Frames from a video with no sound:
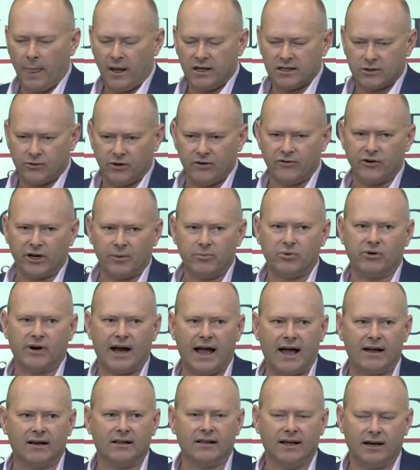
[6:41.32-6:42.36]
So we're very
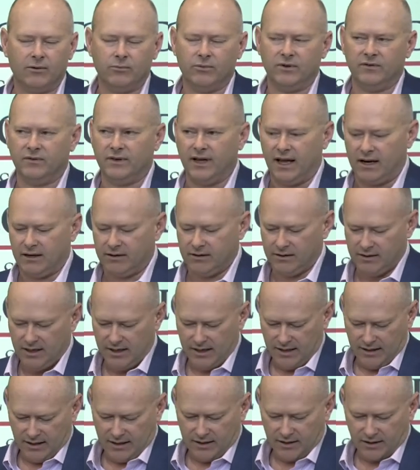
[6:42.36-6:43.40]
proud of that and we've done,
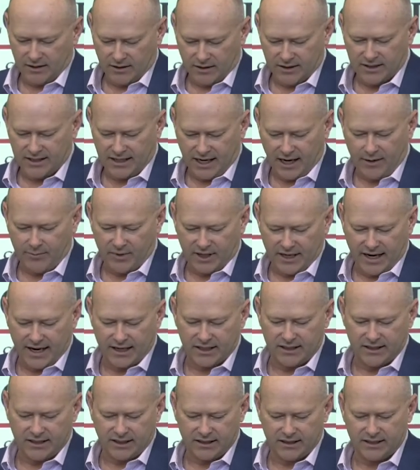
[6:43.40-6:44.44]
the, the team at
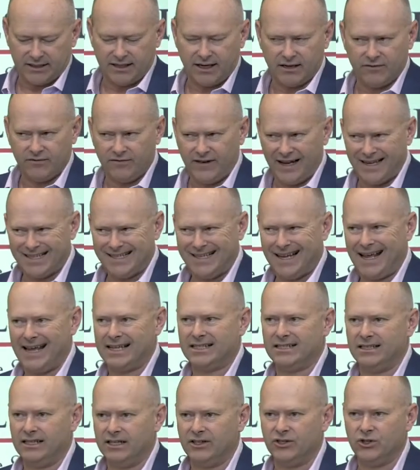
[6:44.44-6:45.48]
NextGen has done a
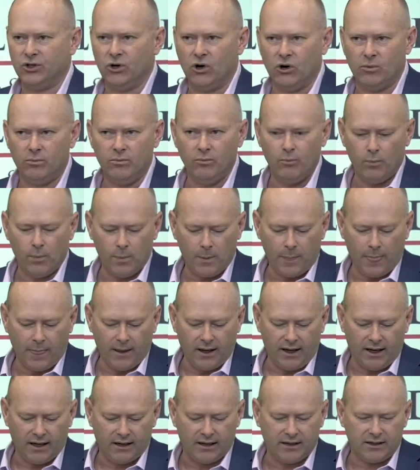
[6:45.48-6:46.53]
fantastic job
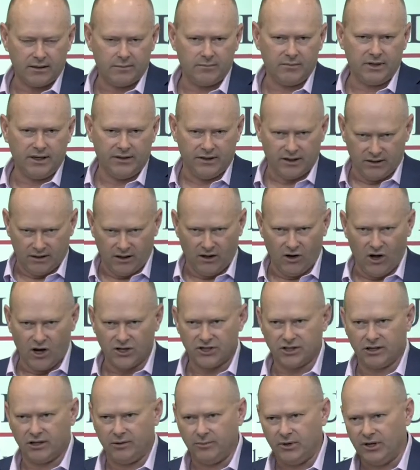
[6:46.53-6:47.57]
um, in the La
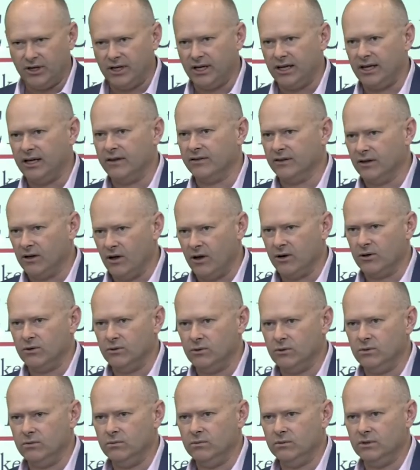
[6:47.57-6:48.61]
Loche community and the
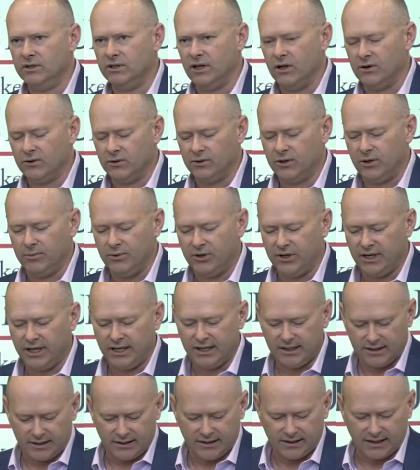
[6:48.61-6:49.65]
local, the local
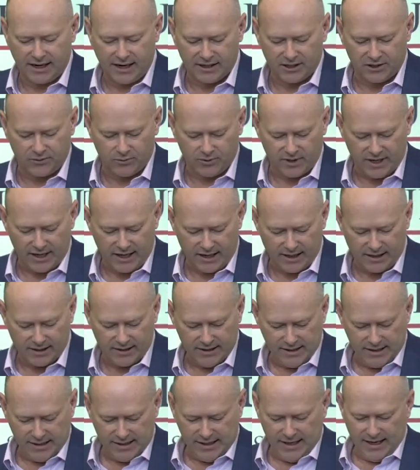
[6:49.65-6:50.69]
community in Saskatchewan there
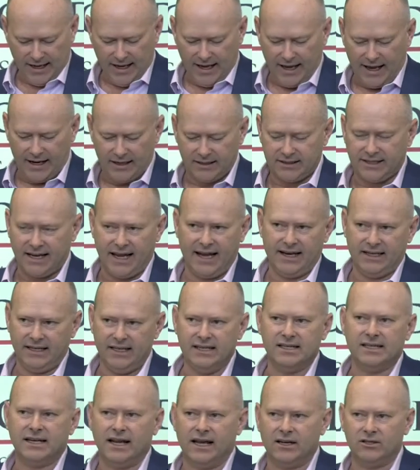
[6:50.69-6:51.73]
and has gained
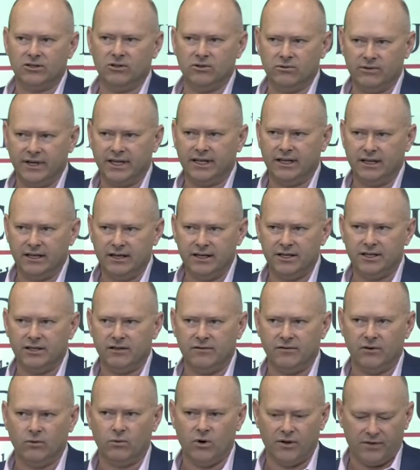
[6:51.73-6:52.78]
international
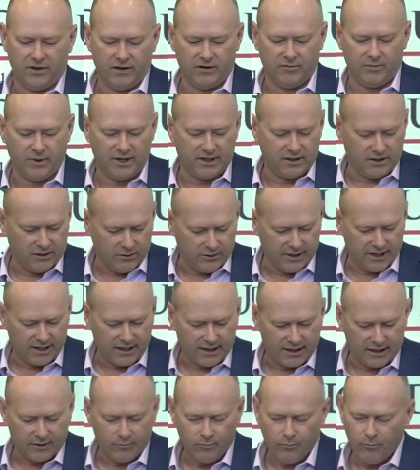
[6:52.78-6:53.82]
recognition for what they've been doing
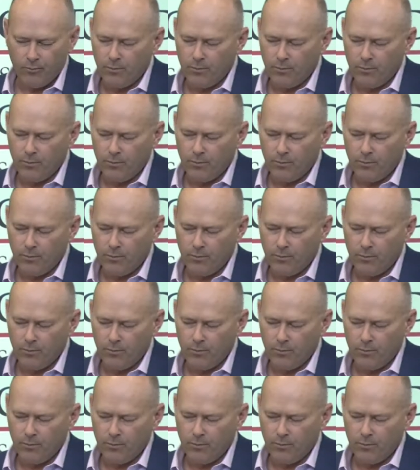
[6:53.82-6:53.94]
there.